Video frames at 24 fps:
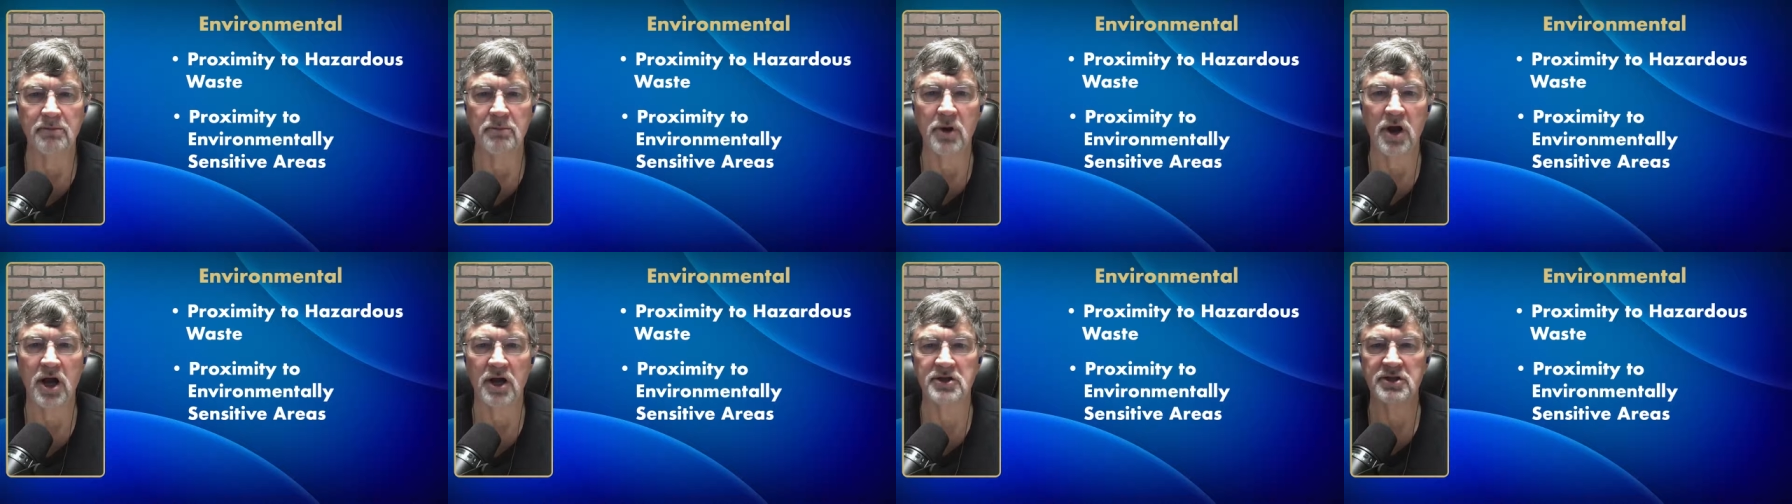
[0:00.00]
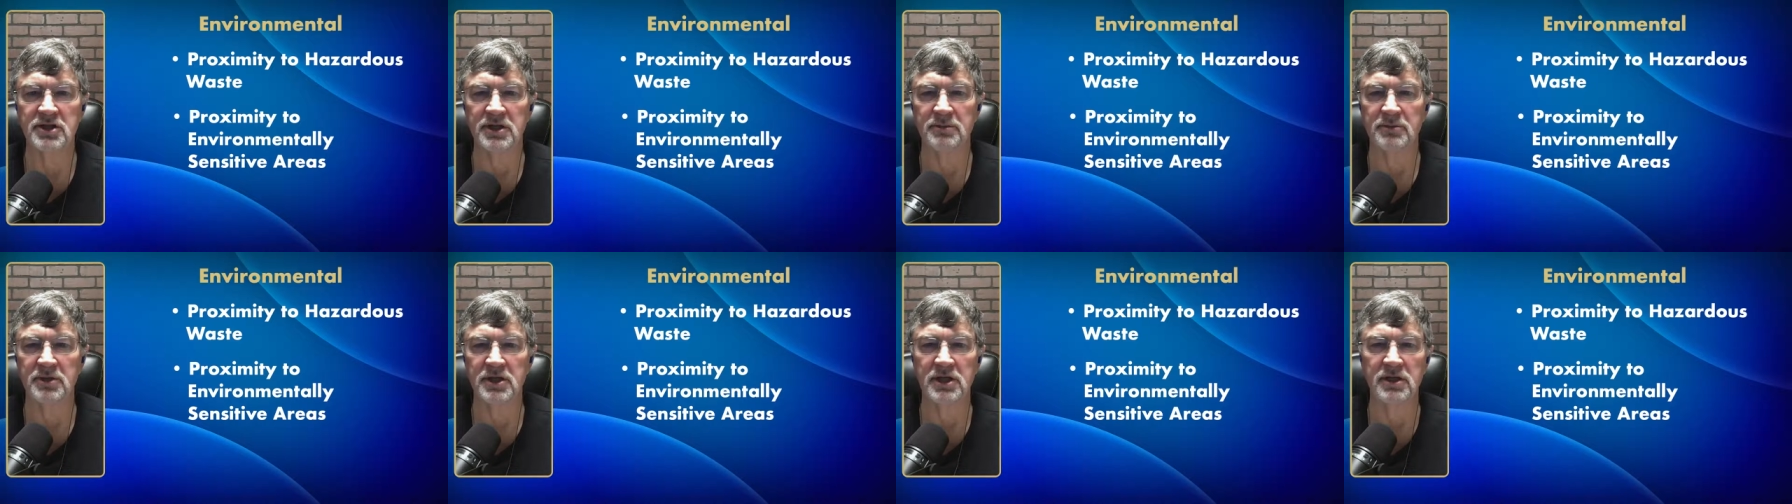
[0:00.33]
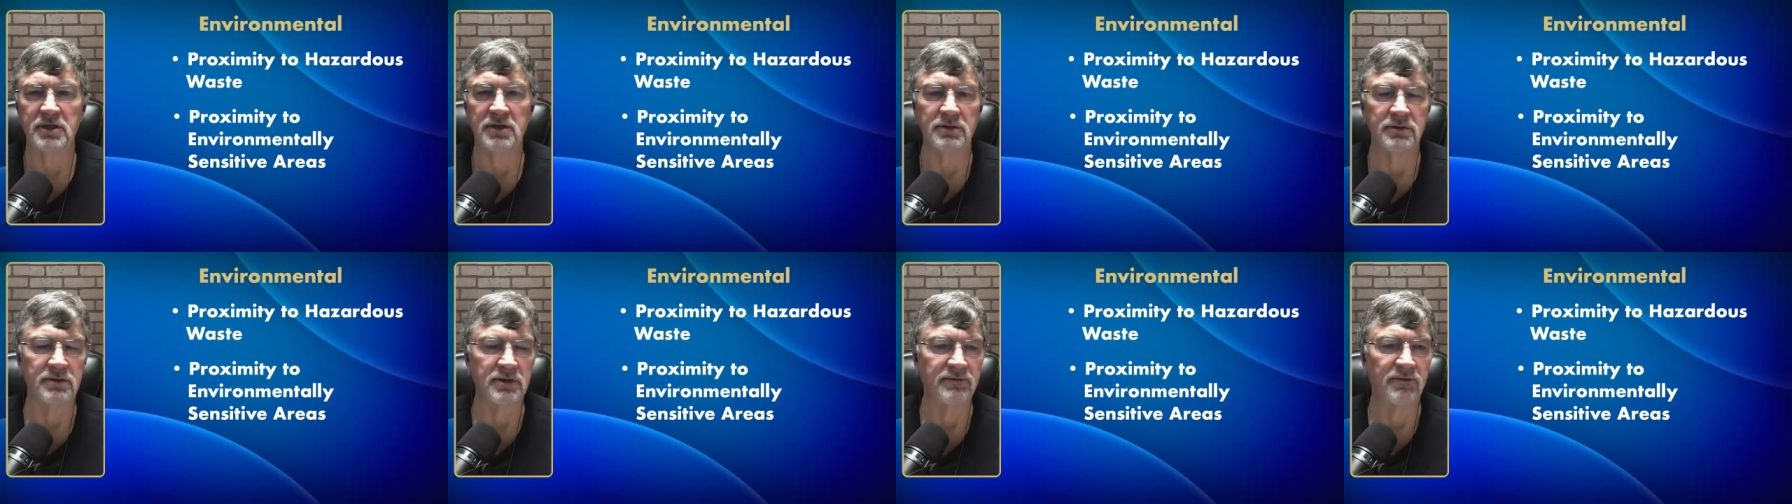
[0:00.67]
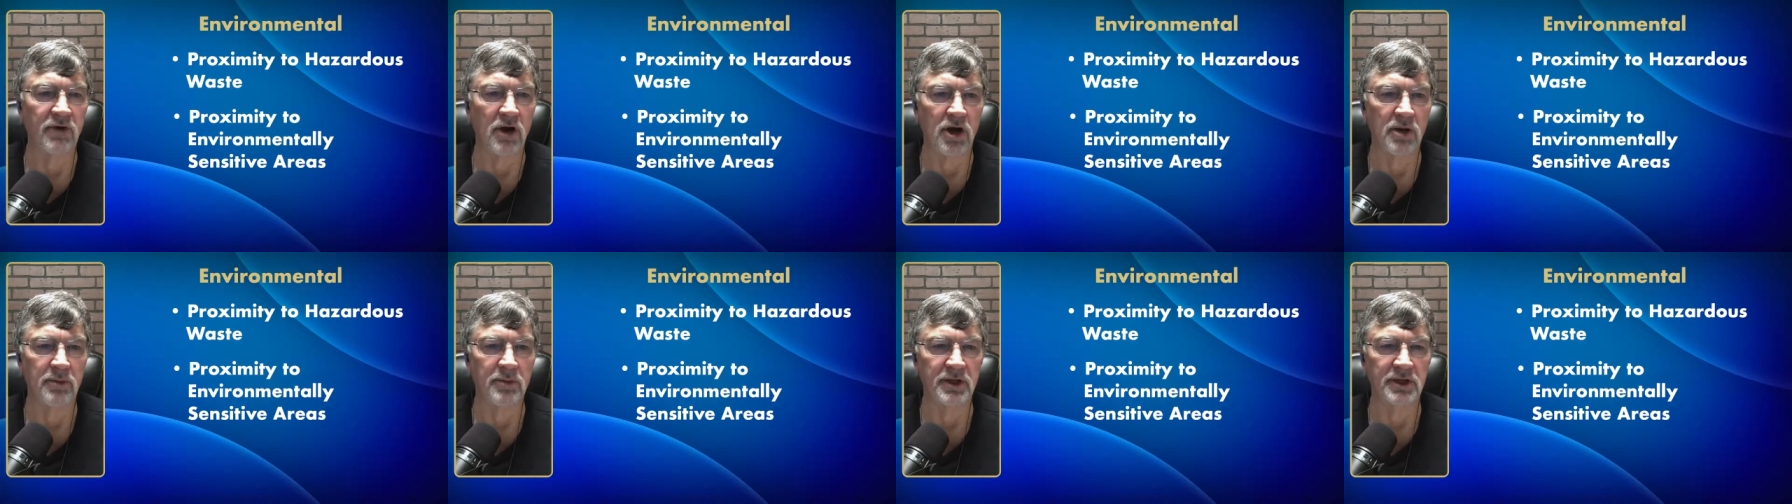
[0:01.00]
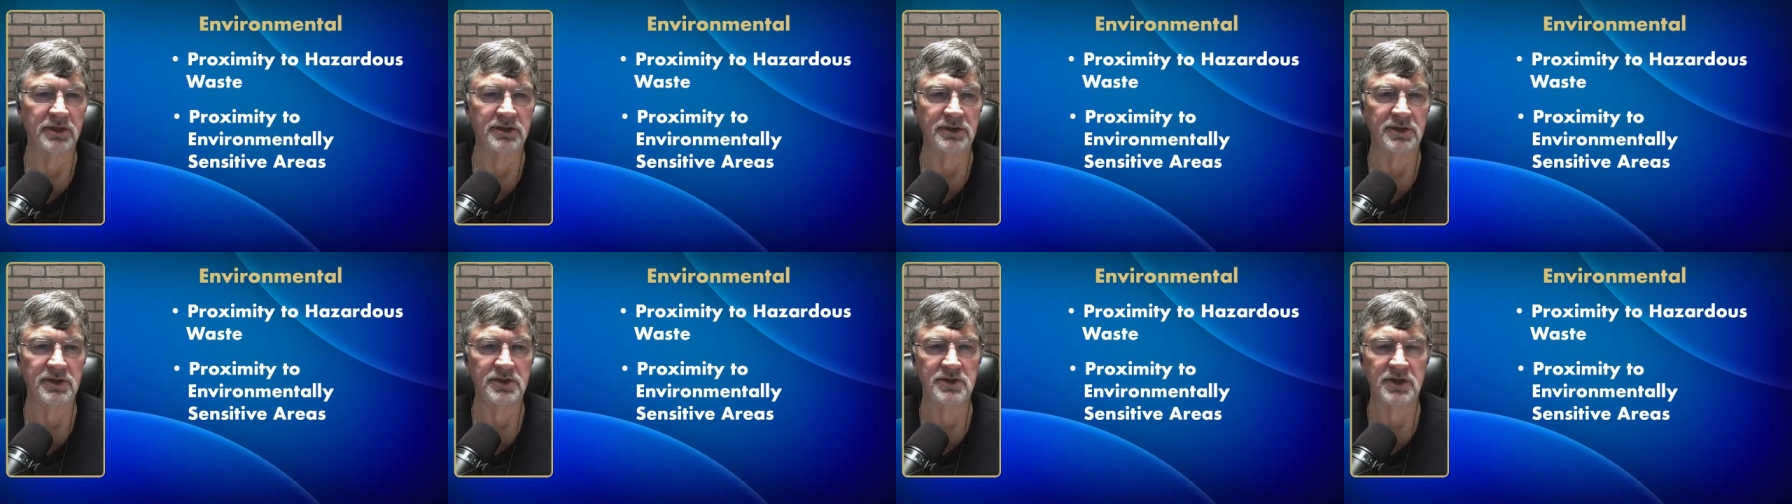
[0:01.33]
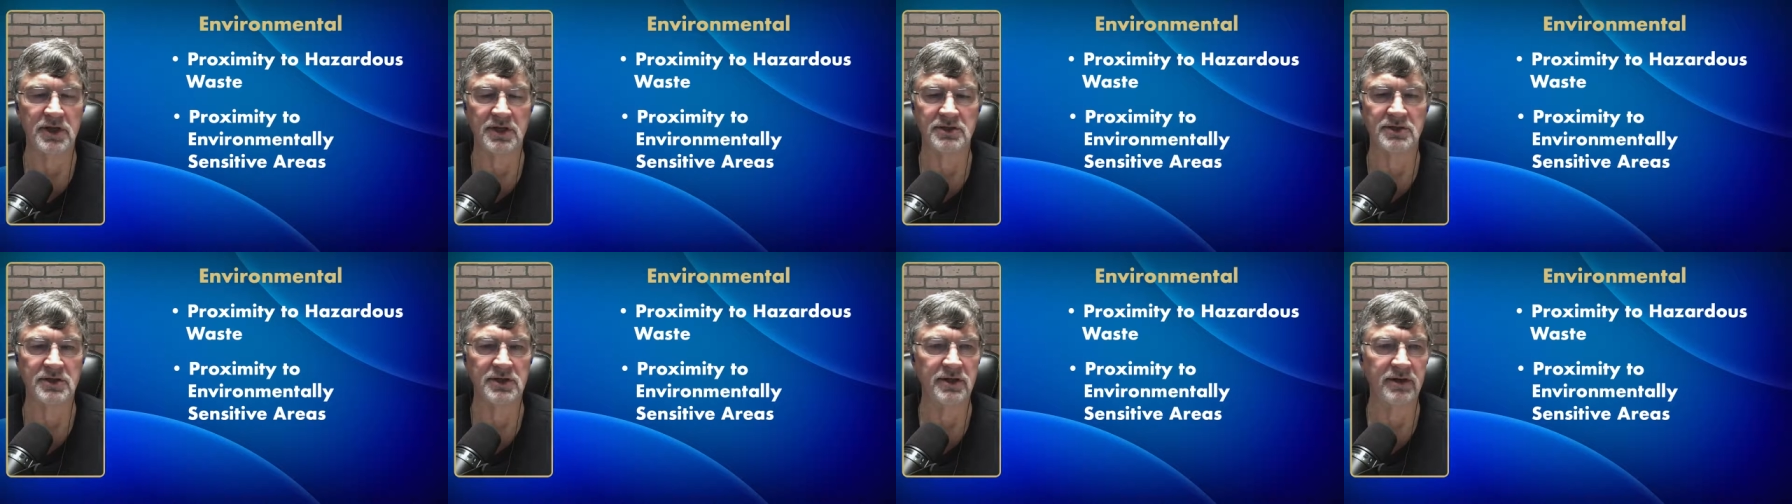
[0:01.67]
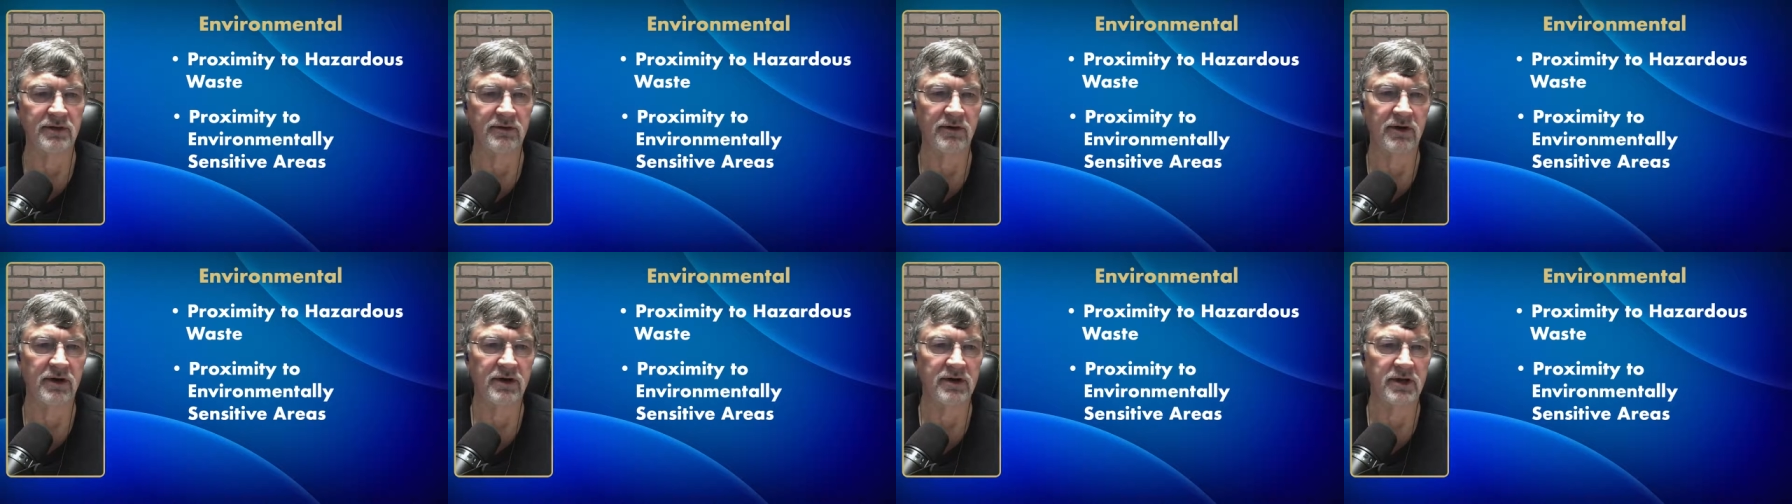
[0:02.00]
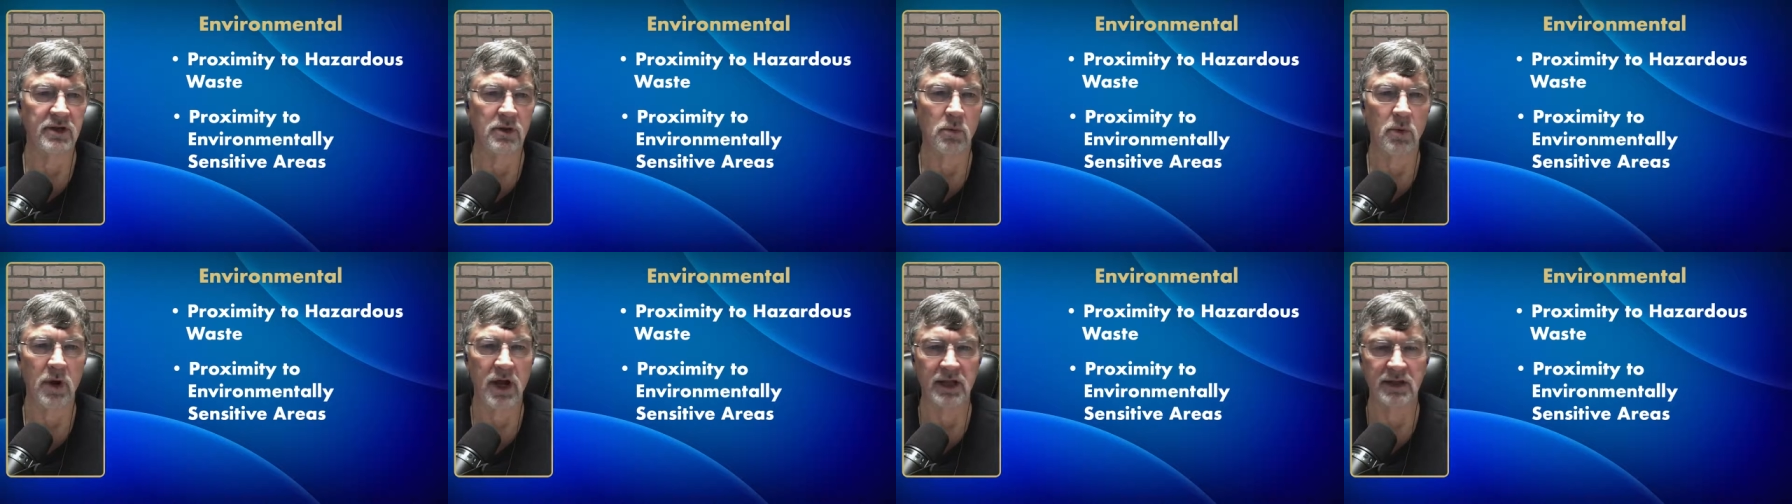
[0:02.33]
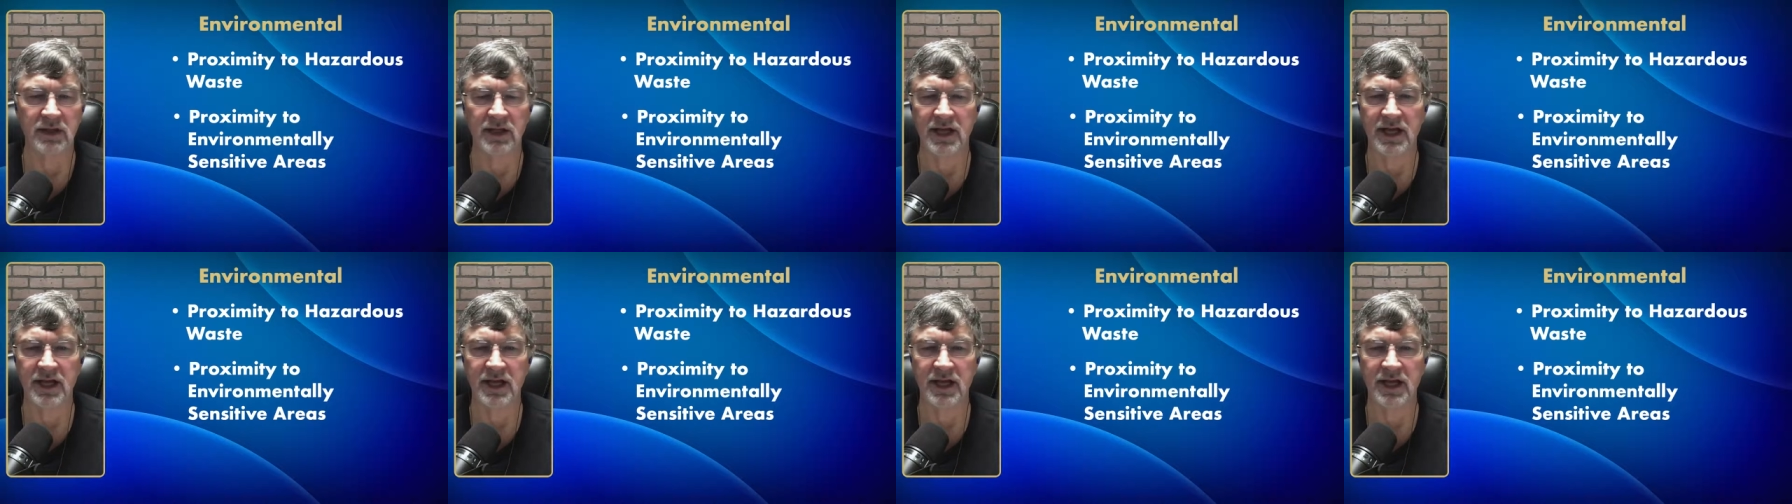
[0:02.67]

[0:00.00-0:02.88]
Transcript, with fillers: and proximity to environmentally sensitive area,